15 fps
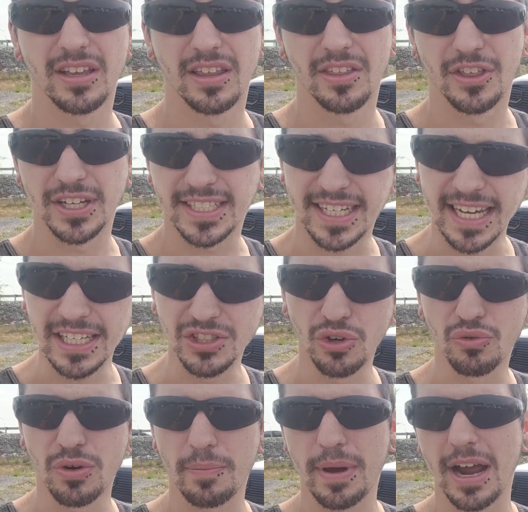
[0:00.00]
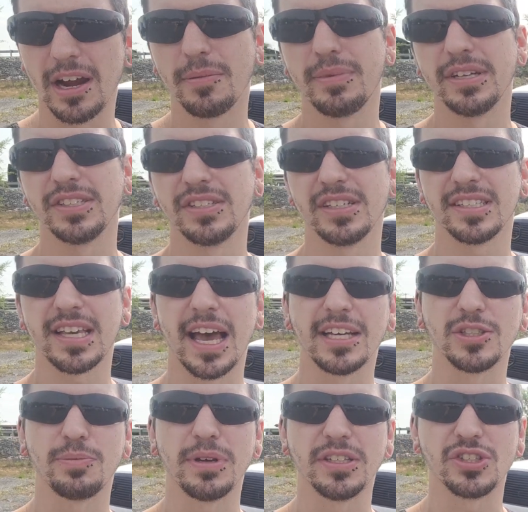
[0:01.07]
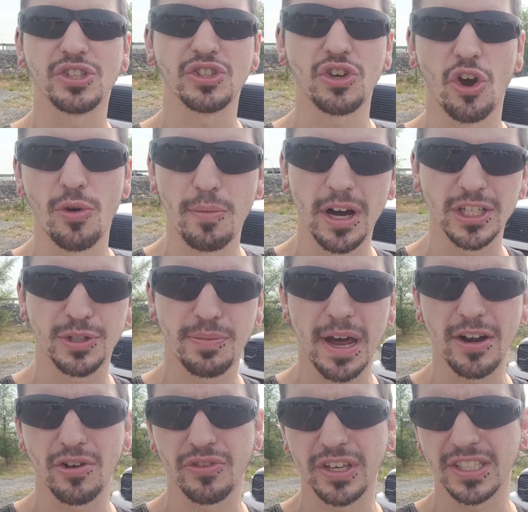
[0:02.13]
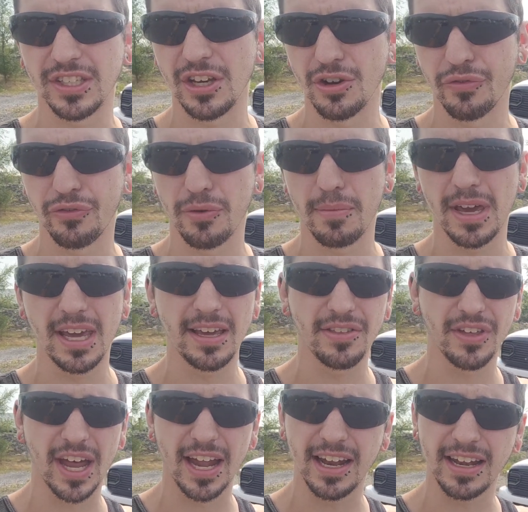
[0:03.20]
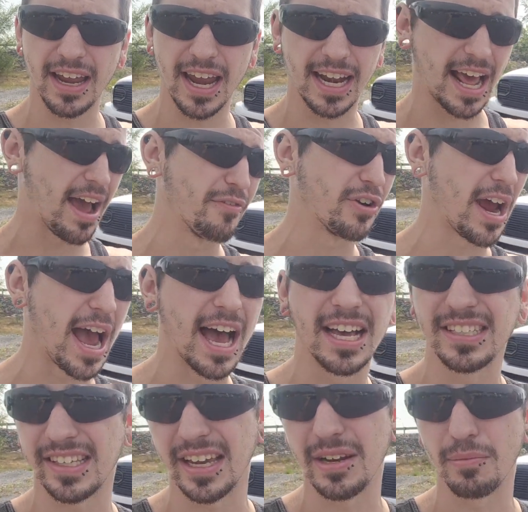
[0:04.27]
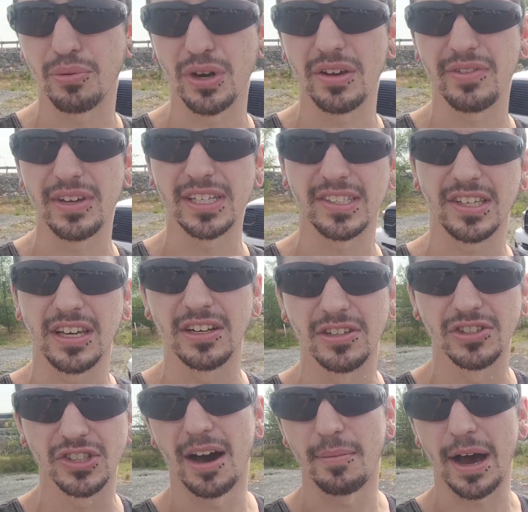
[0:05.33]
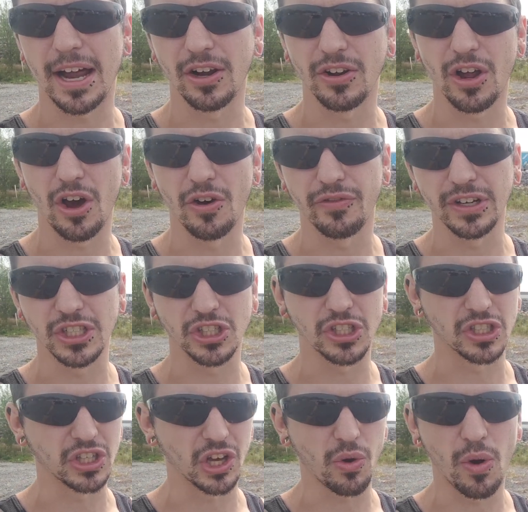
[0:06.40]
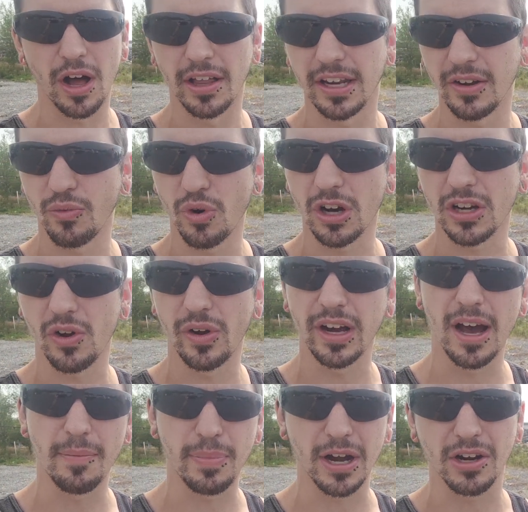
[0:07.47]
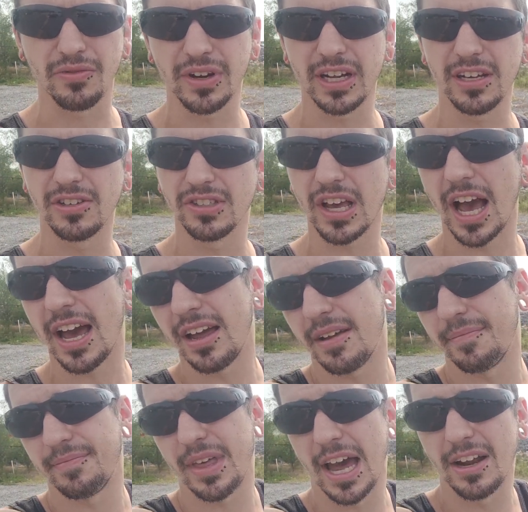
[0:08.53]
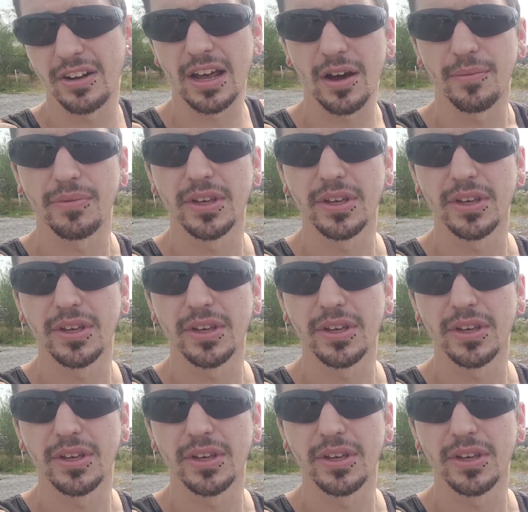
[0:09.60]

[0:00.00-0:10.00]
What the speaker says: the diesel repair business has been so much better this year for me than it ever has in previous years. I don't know if it's just the quality of work going up, better videos, I don't know.